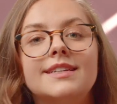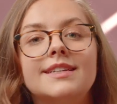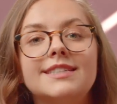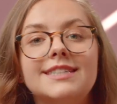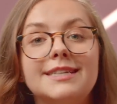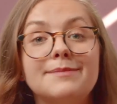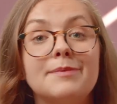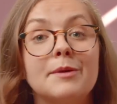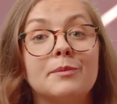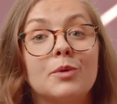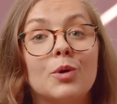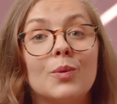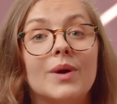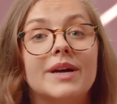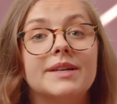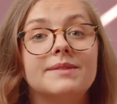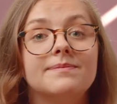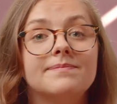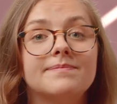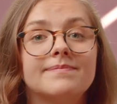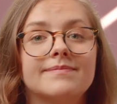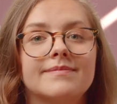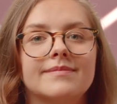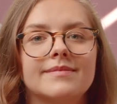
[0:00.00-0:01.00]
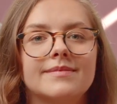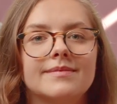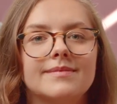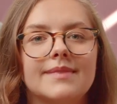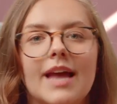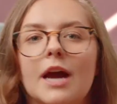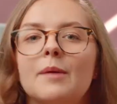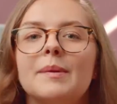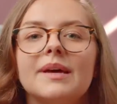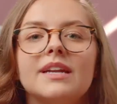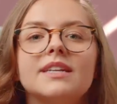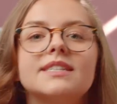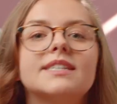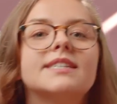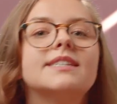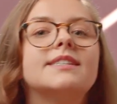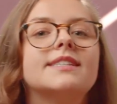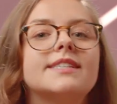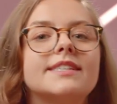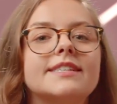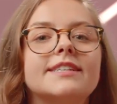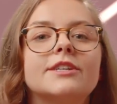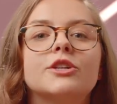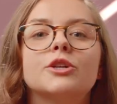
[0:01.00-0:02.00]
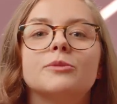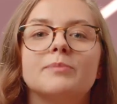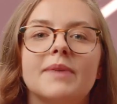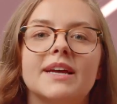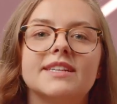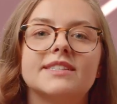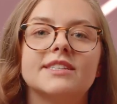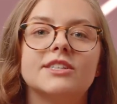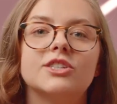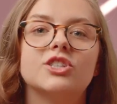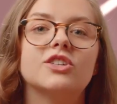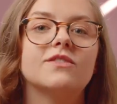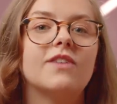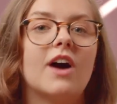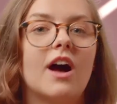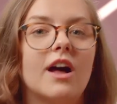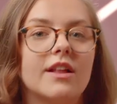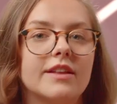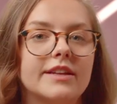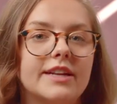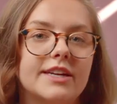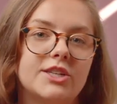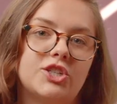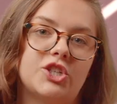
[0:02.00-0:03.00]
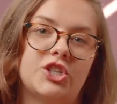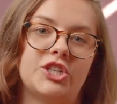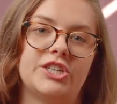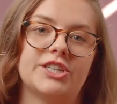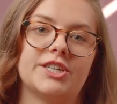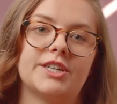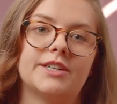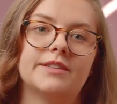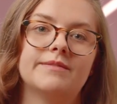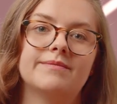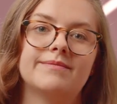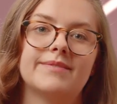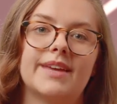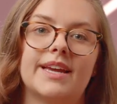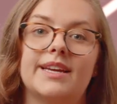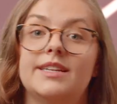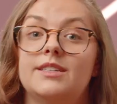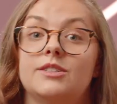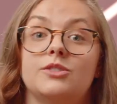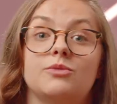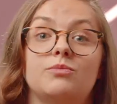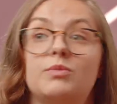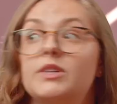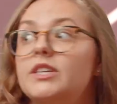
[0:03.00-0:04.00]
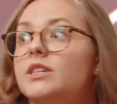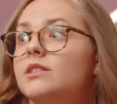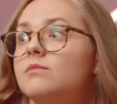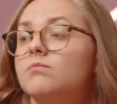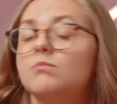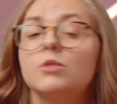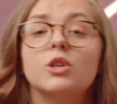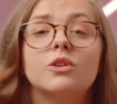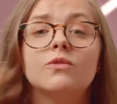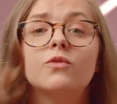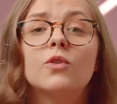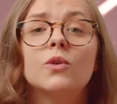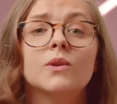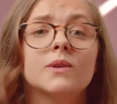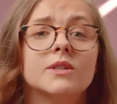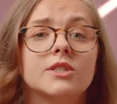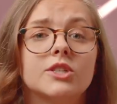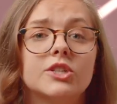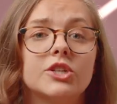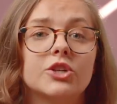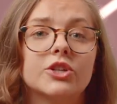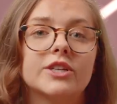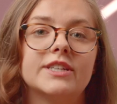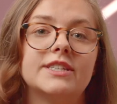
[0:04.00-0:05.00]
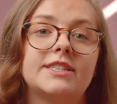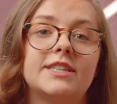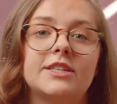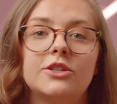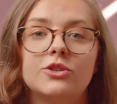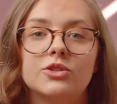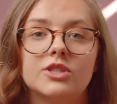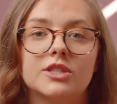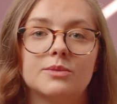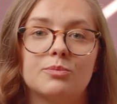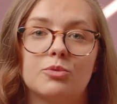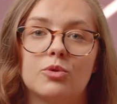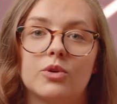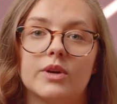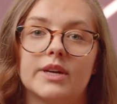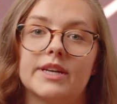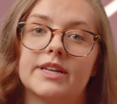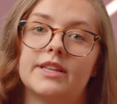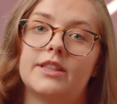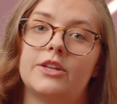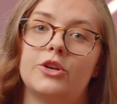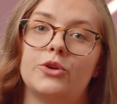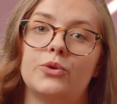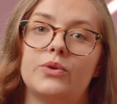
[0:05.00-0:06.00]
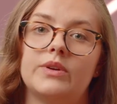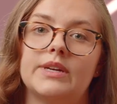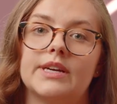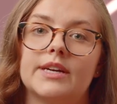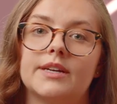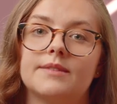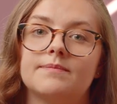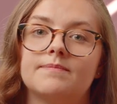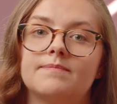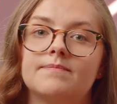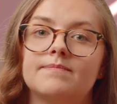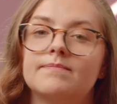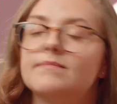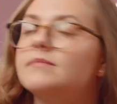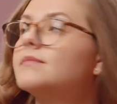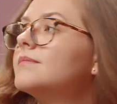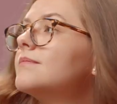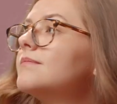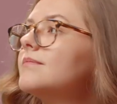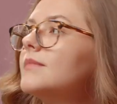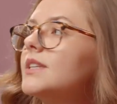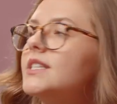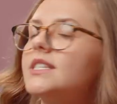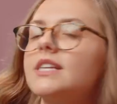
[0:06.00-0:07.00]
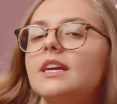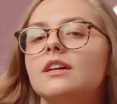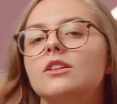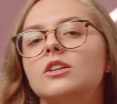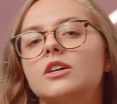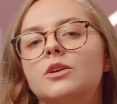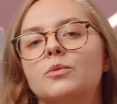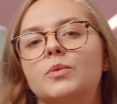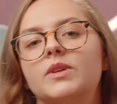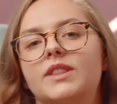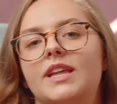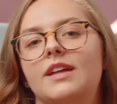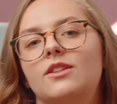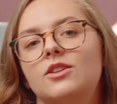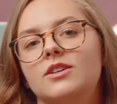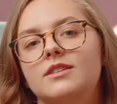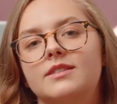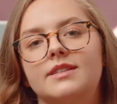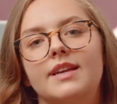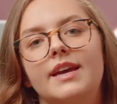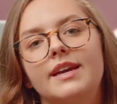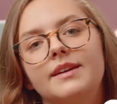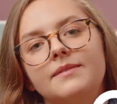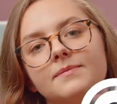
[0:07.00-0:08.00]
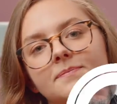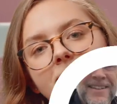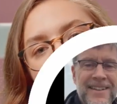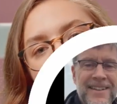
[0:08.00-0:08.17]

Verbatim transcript: Tip number one, how about a sincere message of holiday cheer? And we look forward to your continued support in the new year. Let's take a look at what that looks like.